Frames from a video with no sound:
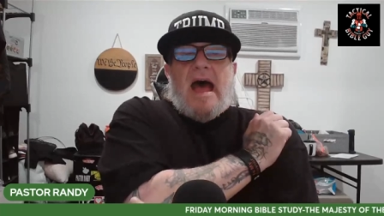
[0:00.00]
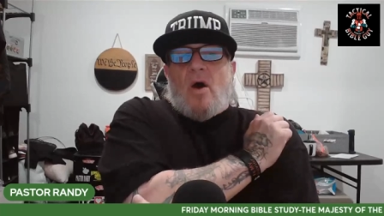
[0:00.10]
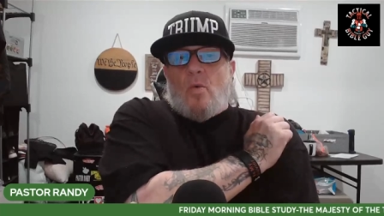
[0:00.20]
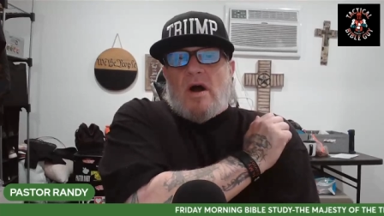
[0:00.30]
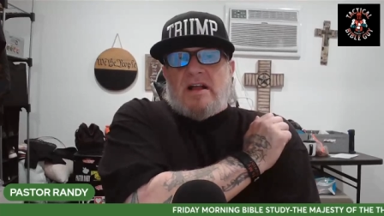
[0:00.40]

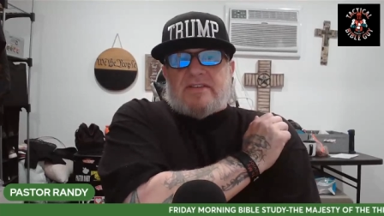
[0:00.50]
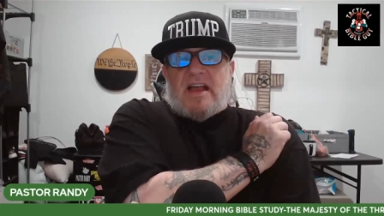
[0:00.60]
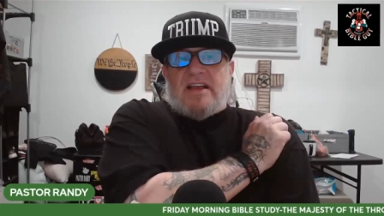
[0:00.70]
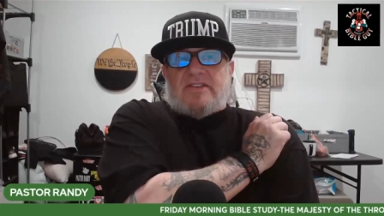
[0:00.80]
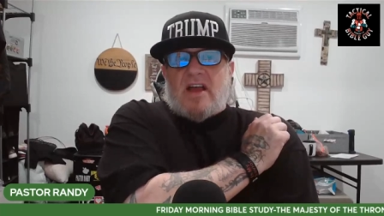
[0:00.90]
At once
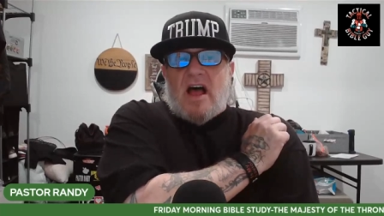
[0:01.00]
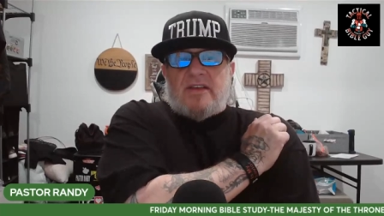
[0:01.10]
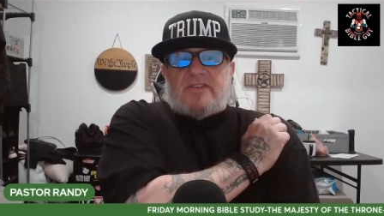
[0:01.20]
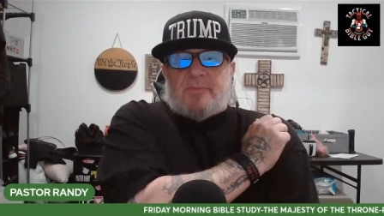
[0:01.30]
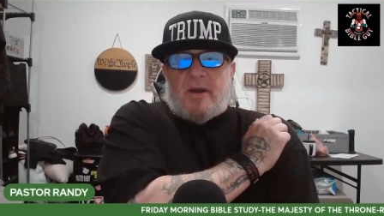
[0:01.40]
I saw
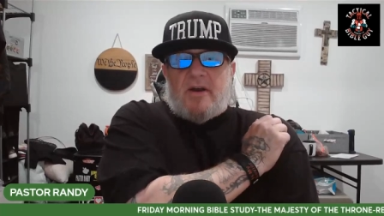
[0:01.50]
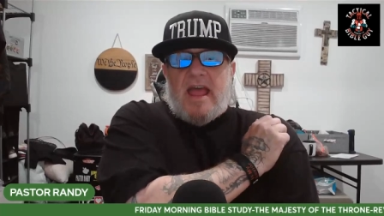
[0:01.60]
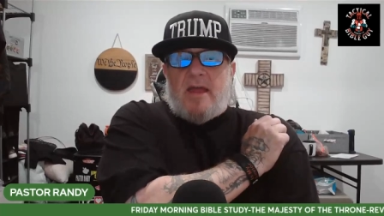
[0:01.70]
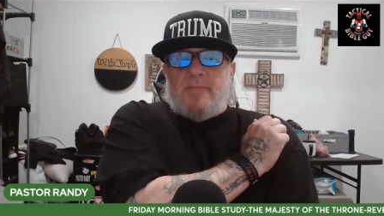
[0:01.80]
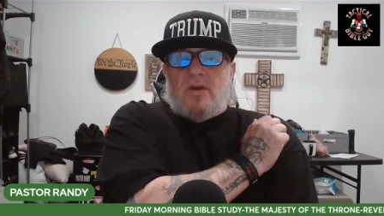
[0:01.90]
the Spirit,
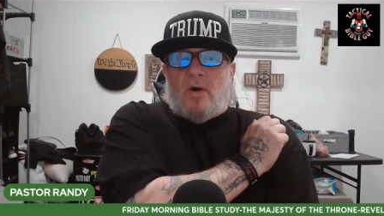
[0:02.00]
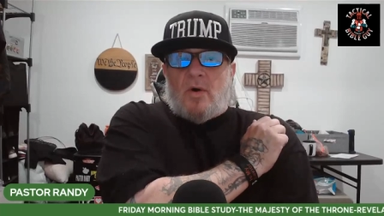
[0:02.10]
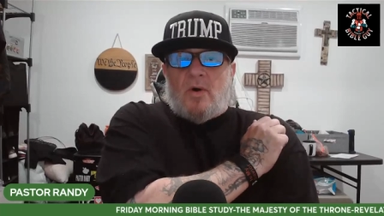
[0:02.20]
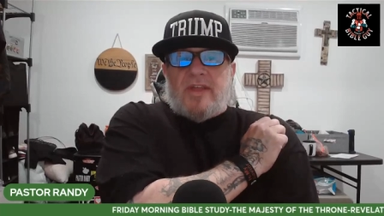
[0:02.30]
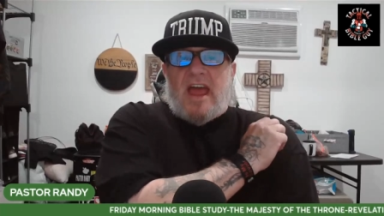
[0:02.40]
and behold,